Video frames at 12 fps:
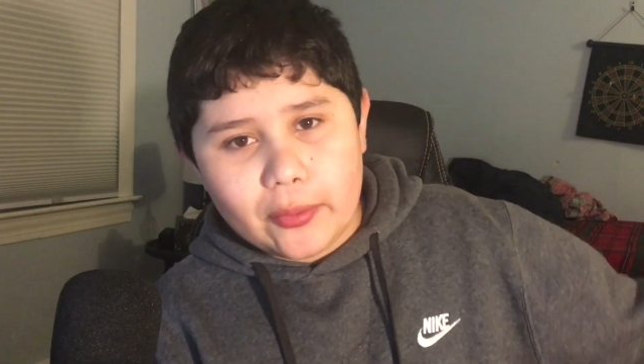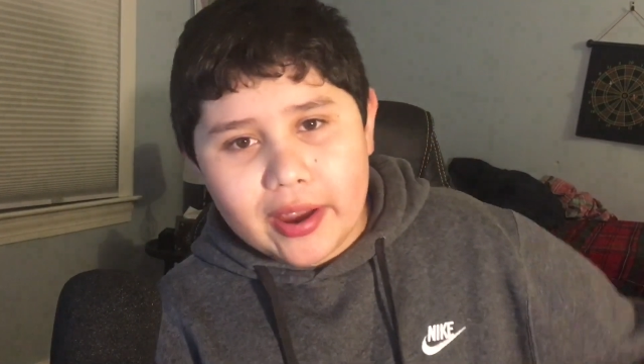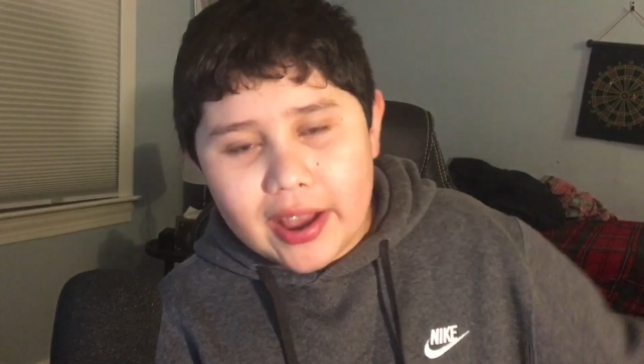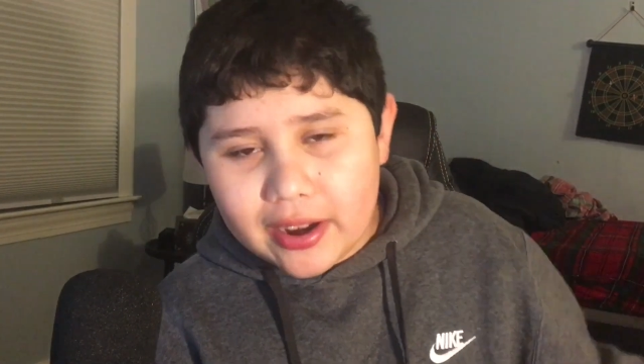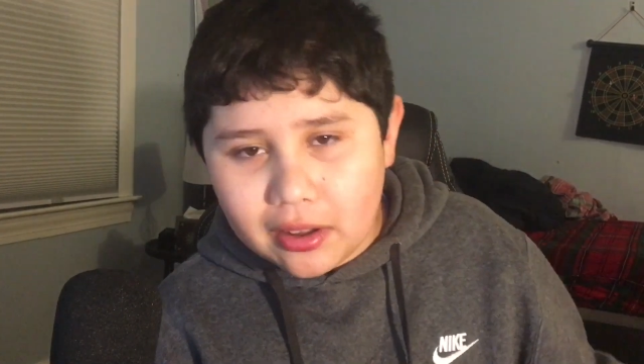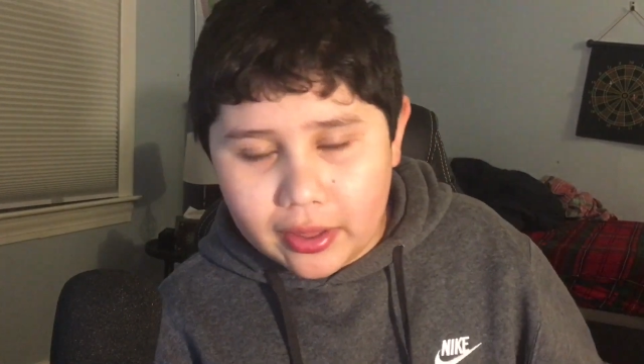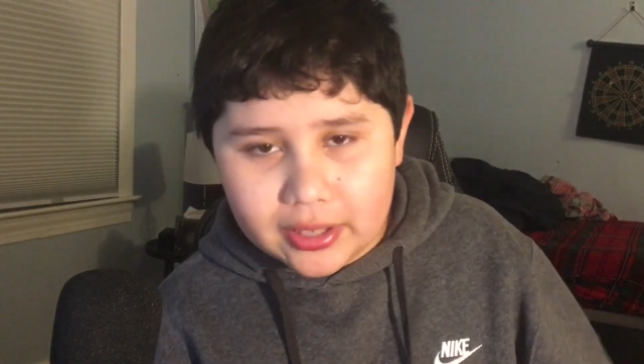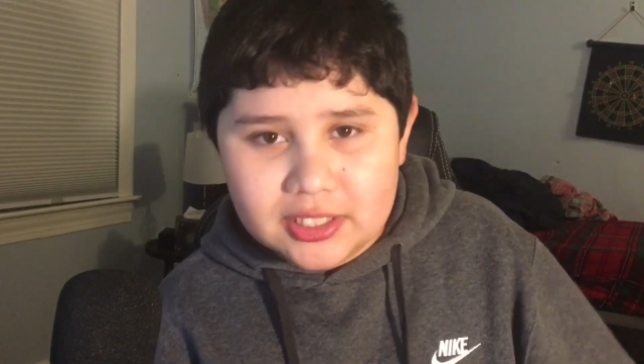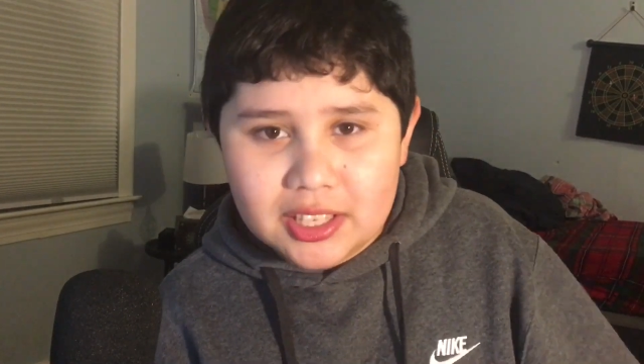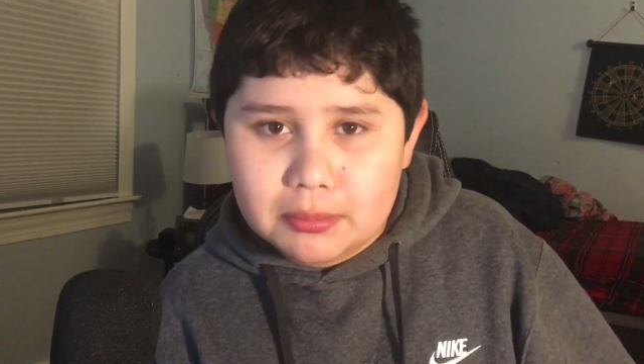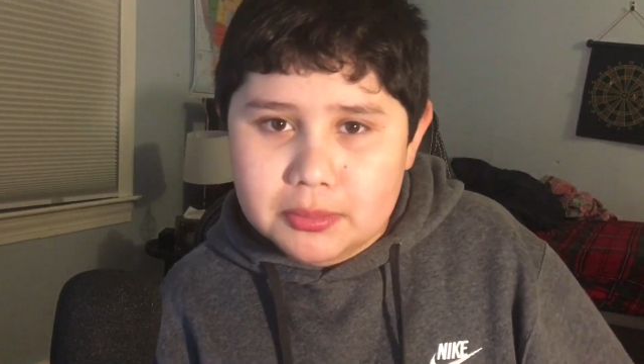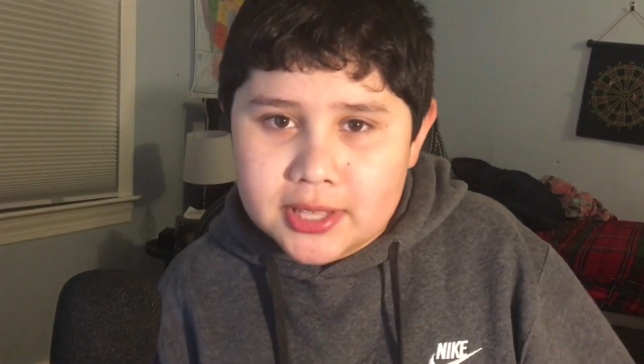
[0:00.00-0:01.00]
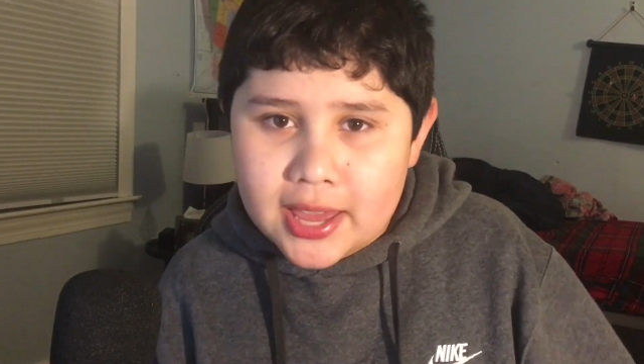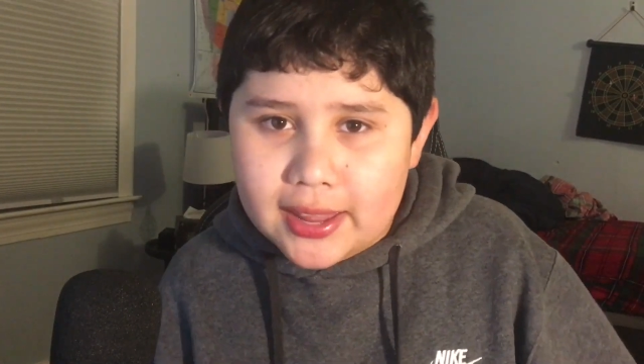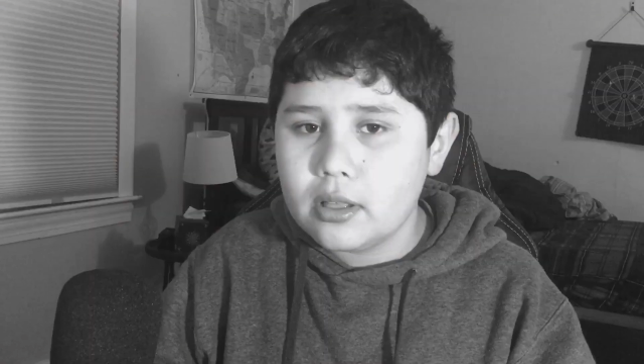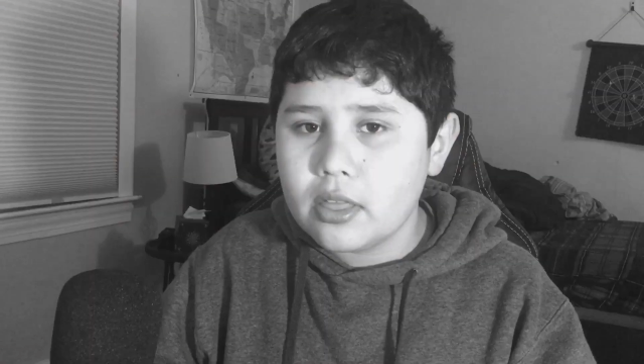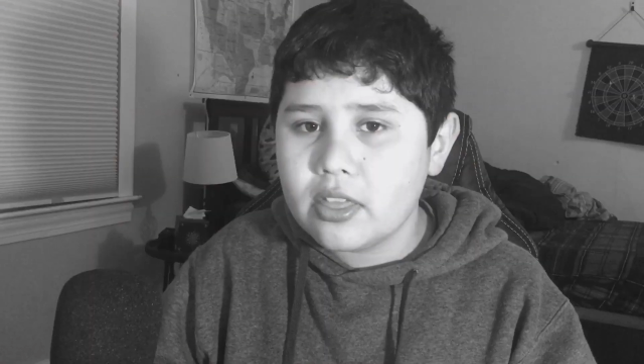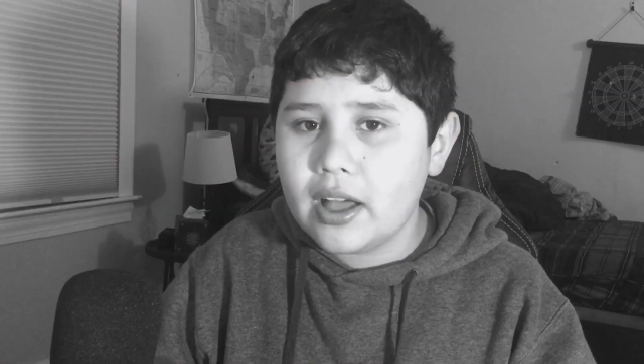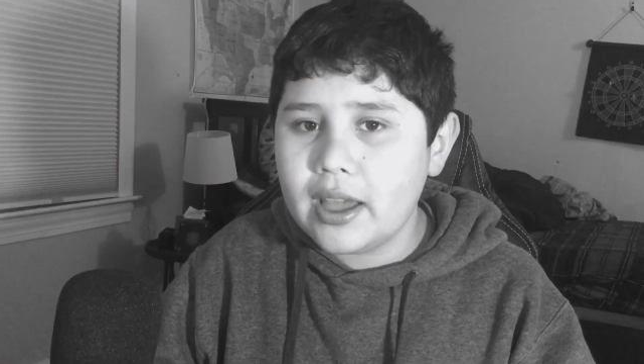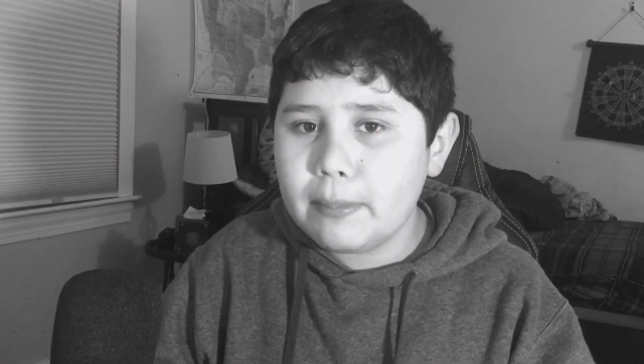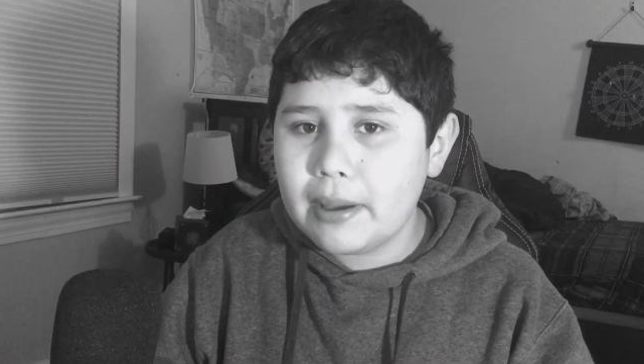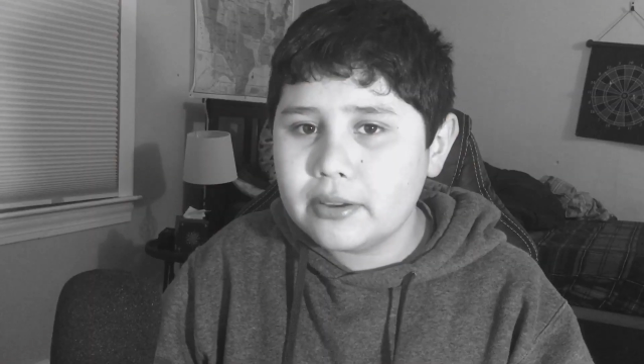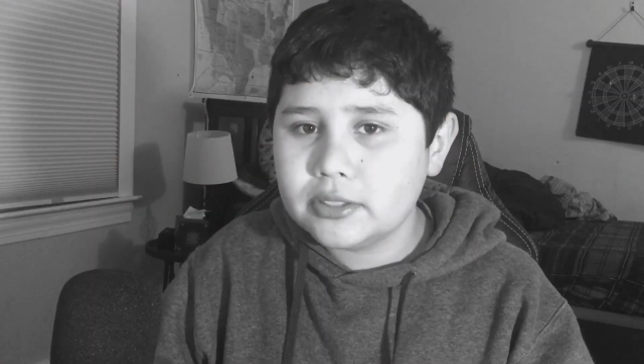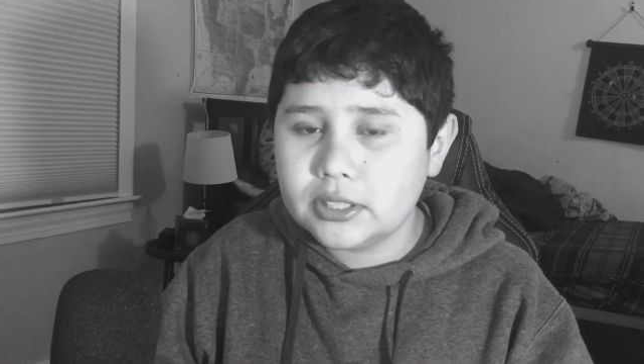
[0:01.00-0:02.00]
kind of like Team Ten. The Hype
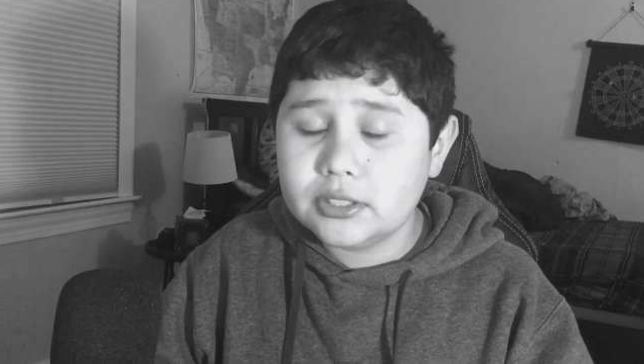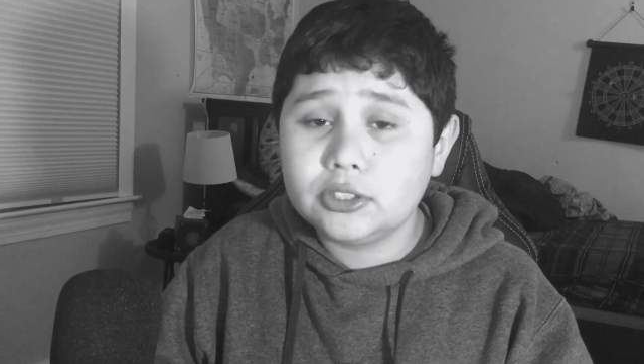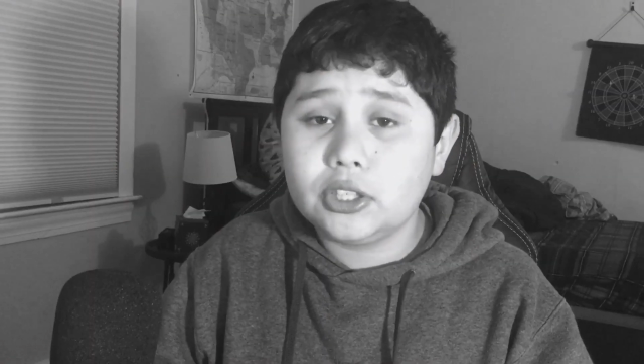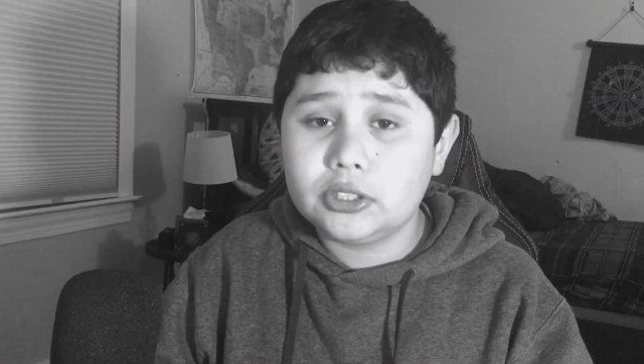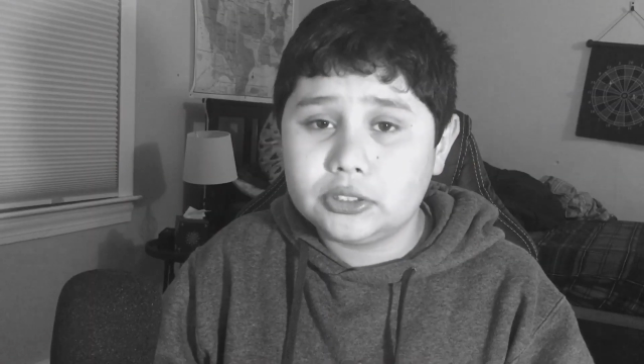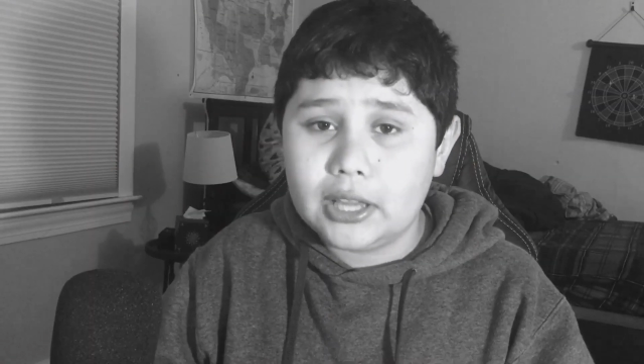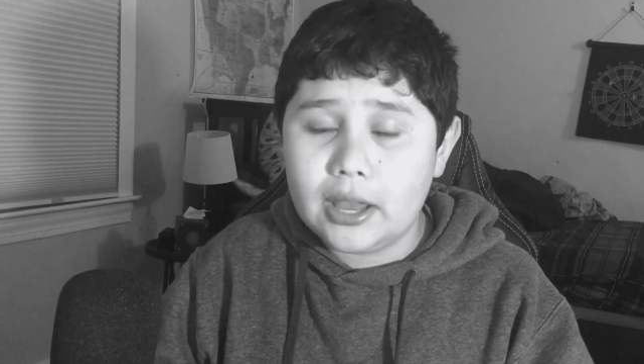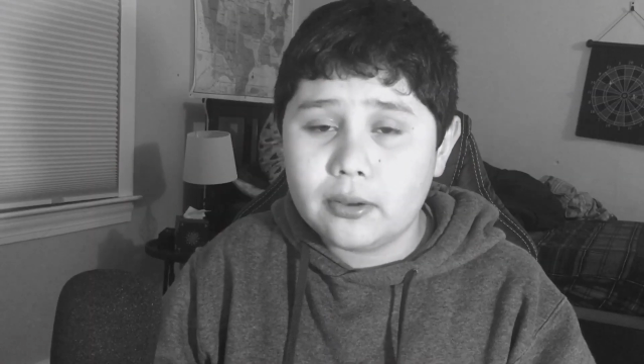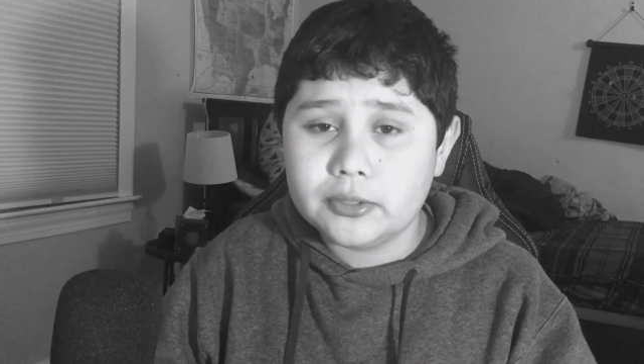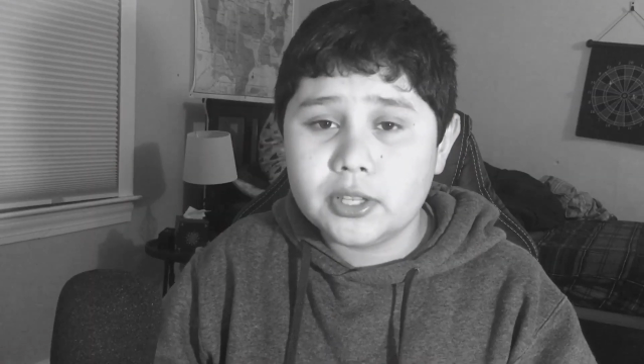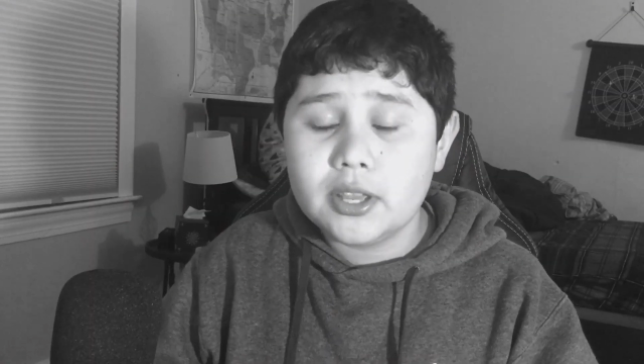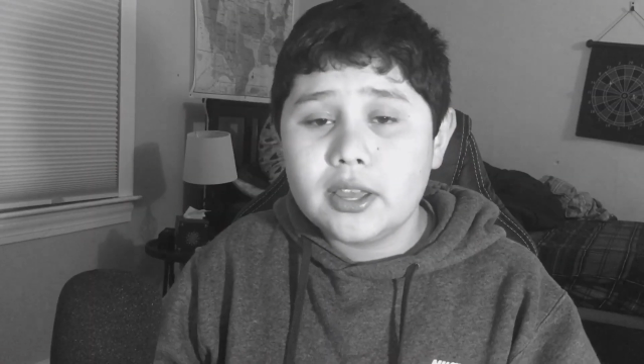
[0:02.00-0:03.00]
House isn't just a house.